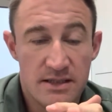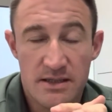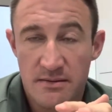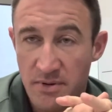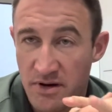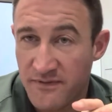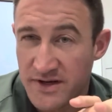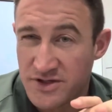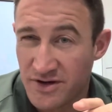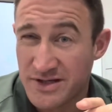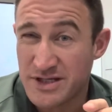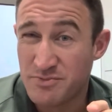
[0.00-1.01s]
Plantar
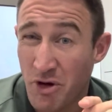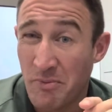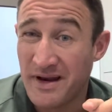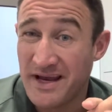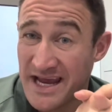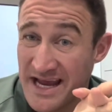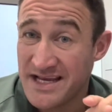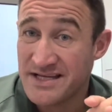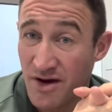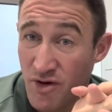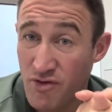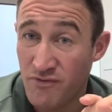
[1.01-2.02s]
fasciitis probably is
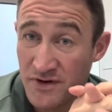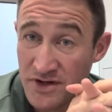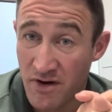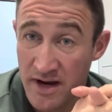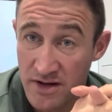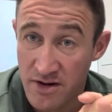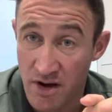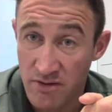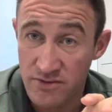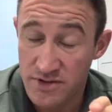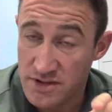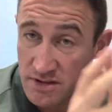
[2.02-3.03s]

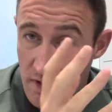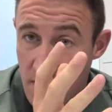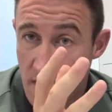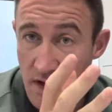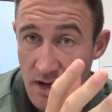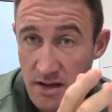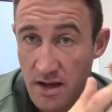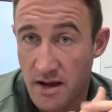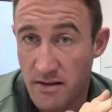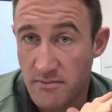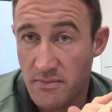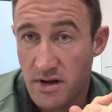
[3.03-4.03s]
overdiagnosed,
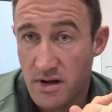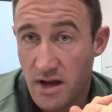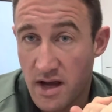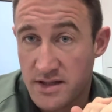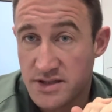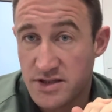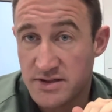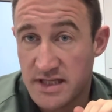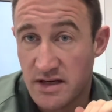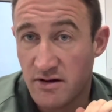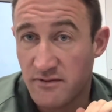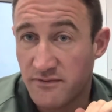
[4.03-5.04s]
and so you see a
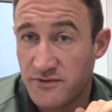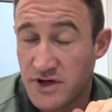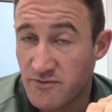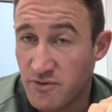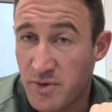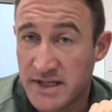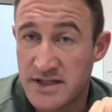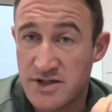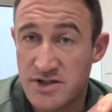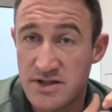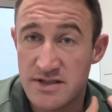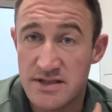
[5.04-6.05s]
lot of general
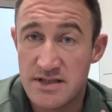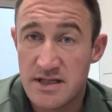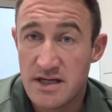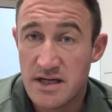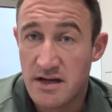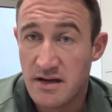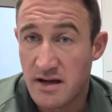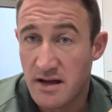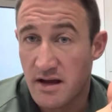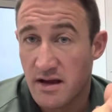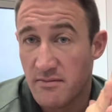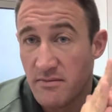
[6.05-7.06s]
practitioners
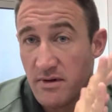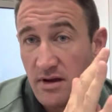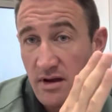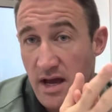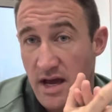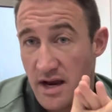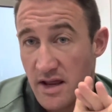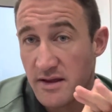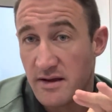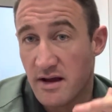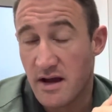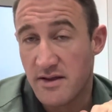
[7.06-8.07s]
and
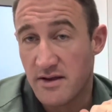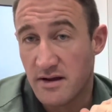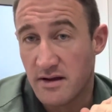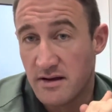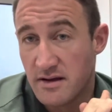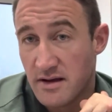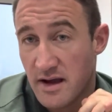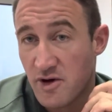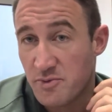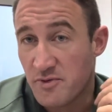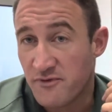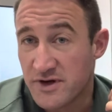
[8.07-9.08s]
other
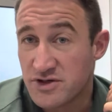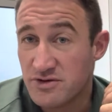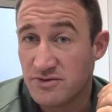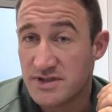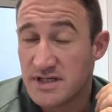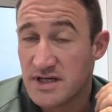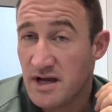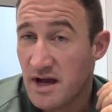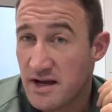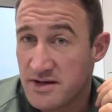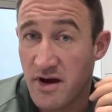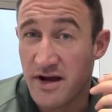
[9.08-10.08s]
health professionals
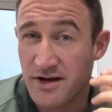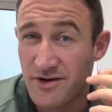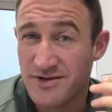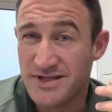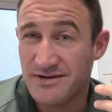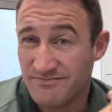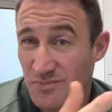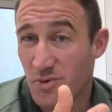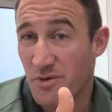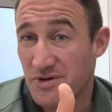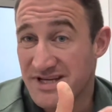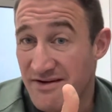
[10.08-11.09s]
diagnosing
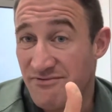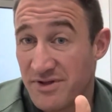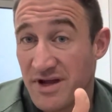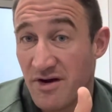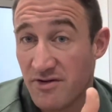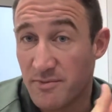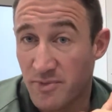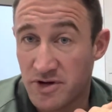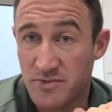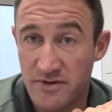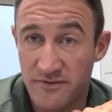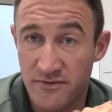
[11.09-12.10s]
almost everything on the
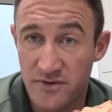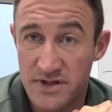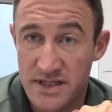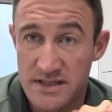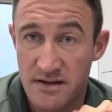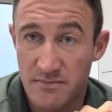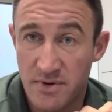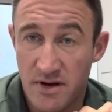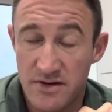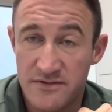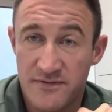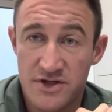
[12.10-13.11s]
bottom of the foot as a
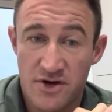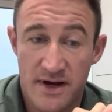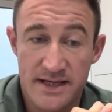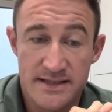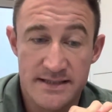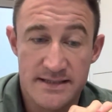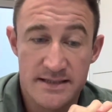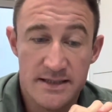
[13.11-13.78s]
plantar fasciitis.